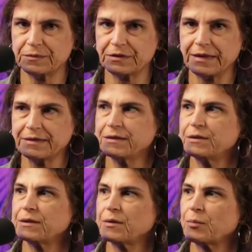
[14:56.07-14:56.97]
set
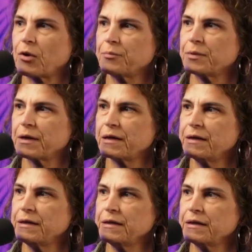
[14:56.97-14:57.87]
it
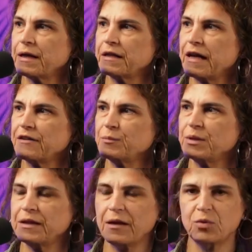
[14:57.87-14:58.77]
properly, and I've
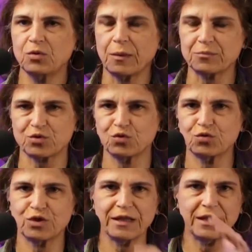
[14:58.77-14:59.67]
been able
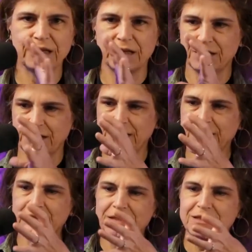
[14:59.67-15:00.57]
absolutely
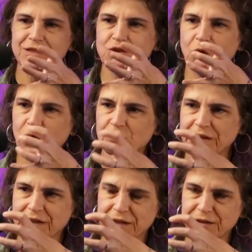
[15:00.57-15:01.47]
in this zone
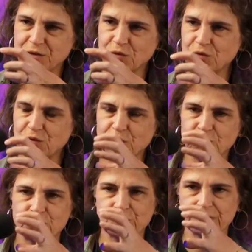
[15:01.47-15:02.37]
here to